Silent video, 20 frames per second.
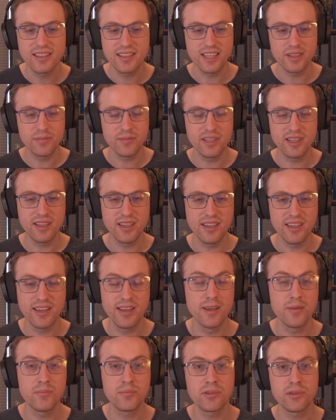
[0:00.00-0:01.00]
can be
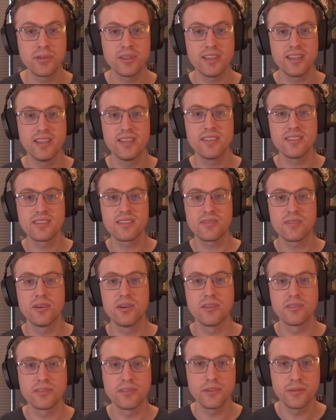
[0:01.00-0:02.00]
a pretty
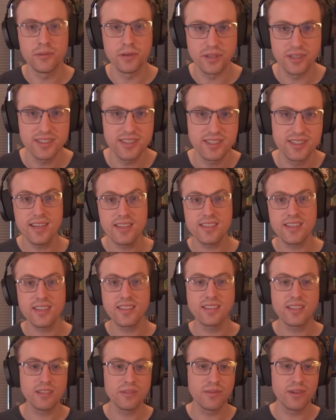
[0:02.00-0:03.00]
strong reward. And the
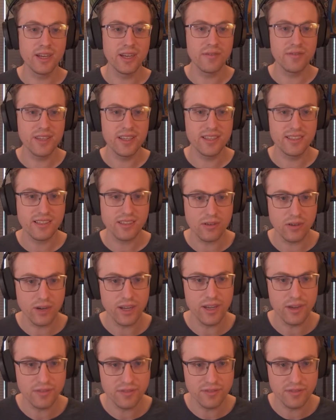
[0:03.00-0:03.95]
second card we have is Cryo